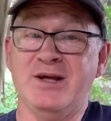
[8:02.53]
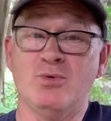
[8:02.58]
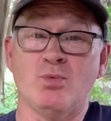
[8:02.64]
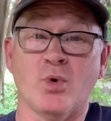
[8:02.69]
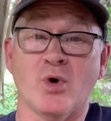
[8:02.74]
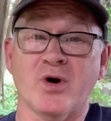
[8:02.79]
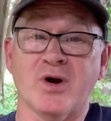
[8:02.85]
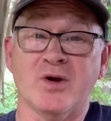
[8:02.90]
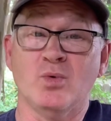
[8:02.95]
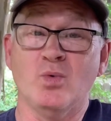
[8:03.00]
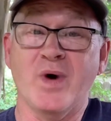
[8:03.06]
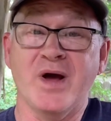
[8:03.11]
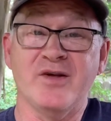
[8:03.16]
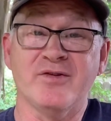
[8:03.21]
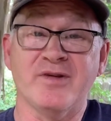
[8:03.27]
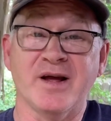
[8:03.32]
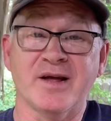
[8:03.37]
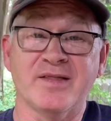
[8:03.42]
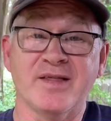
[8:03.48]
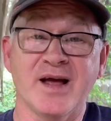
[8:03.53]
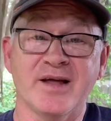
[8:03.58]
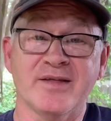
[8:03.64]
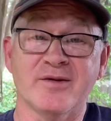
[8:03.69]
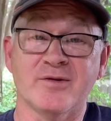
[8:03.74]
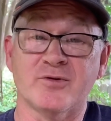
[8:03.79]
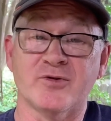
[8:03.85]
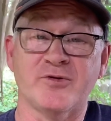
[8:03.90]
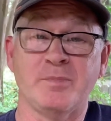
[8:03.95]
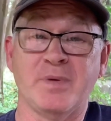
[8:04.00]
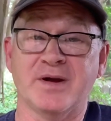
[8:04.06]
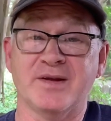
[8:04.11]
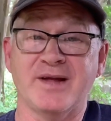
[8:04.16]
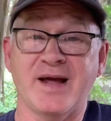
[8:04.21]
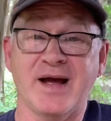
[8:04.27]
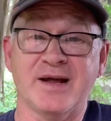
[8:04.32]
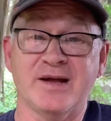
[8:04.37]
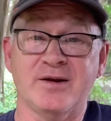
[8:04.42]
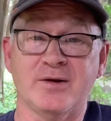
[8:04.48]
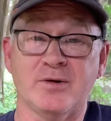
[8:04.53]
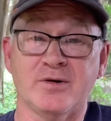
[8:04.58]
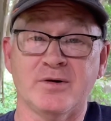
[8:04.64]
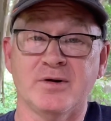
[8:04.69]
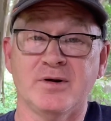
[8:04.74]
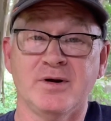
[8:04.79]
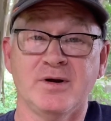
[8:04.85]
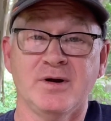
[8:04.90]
work in ways like that are spectacular?